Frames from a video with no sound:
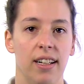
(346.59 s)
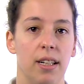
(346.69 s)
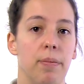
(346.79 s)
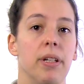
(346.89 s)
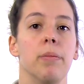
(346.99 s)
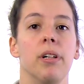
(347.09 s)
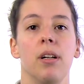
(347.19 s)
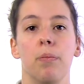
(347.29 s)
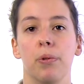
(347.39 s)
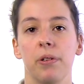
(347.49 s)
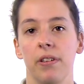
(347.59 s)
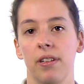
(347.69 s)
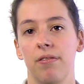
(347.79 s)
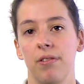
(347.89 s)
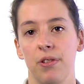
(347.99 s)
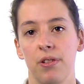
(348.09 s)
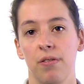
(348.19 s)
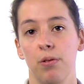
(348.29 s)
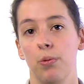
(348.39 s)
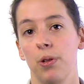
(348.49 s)
The minimal important difference
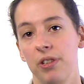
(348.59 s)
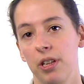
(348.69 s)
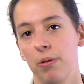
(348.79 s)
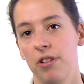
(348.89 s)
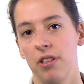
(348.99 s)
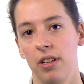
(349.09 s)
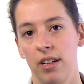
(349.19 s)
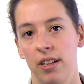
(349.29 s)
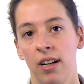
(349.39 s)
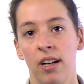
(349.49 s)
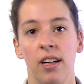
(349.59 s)
of the WOSI questionnaire